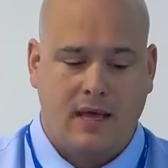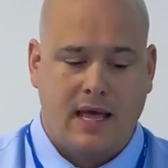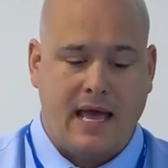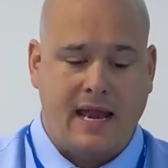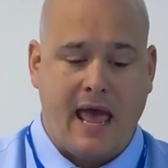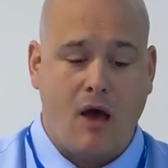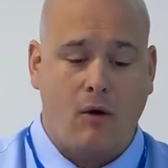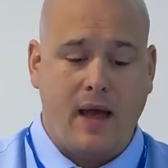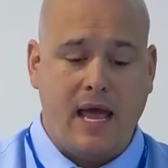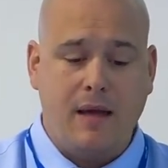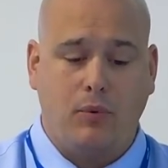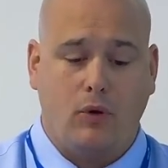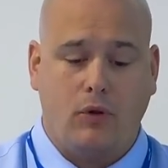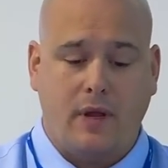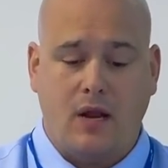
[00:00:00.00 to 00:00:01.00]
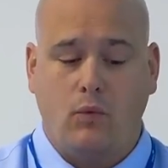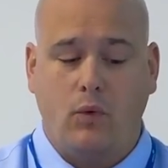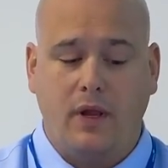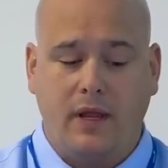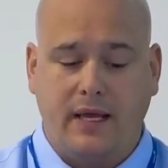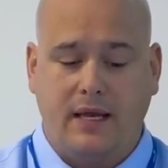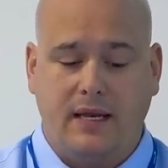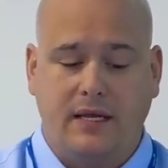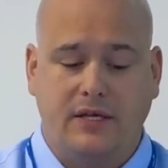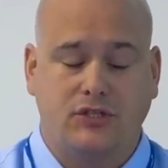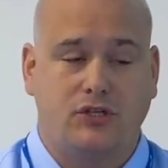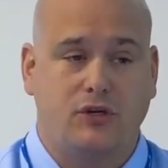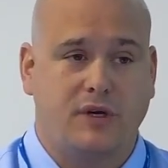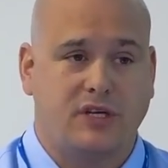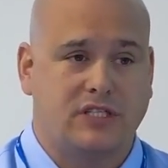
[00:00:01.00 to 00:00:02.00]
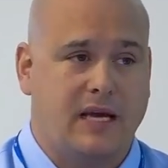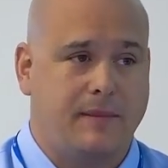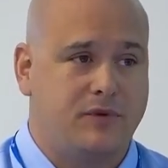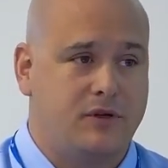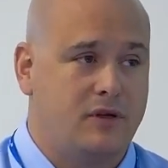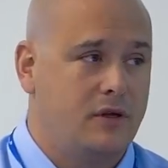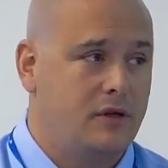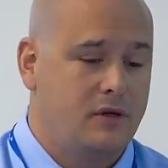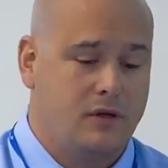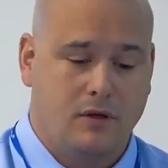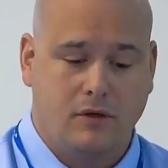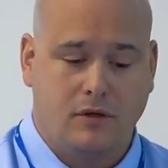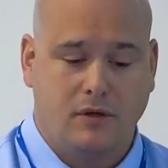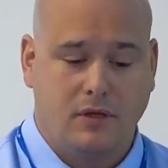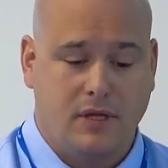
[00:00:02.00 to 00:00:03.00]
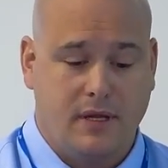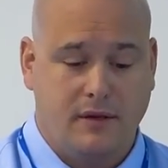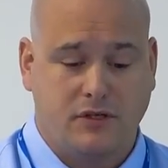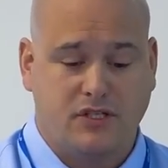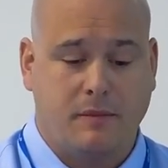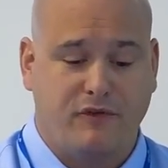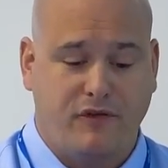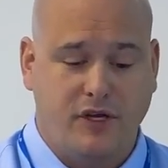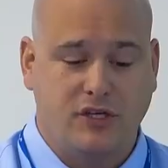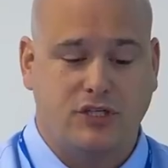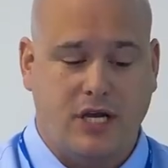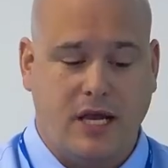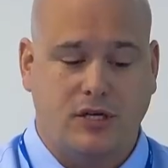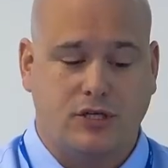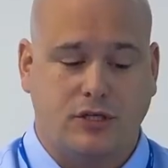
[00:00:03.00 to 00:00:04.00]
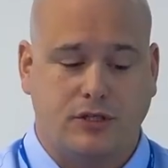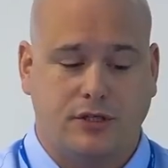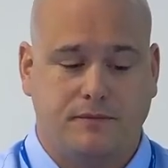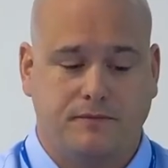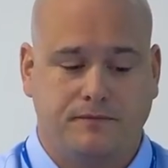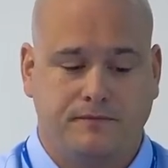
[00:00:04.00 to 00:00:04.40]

and how able and willing it is to accept some of his changes.